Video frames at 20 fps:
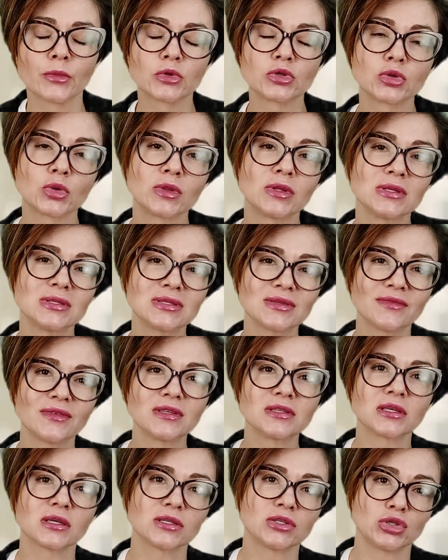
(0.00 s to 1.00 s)
So this
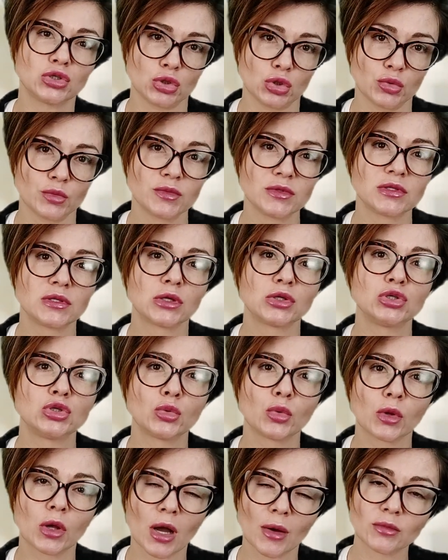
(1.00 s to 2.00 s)
visa assumes that you
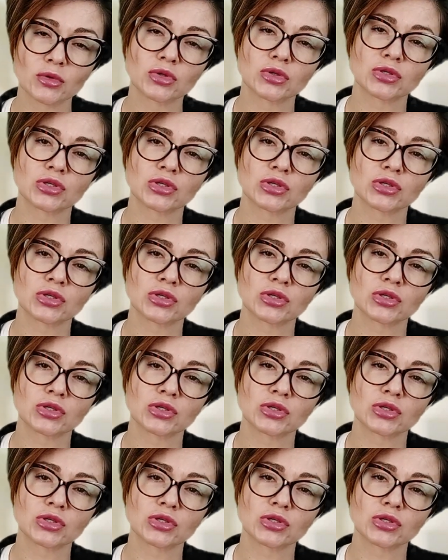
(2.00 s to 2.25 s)
will come to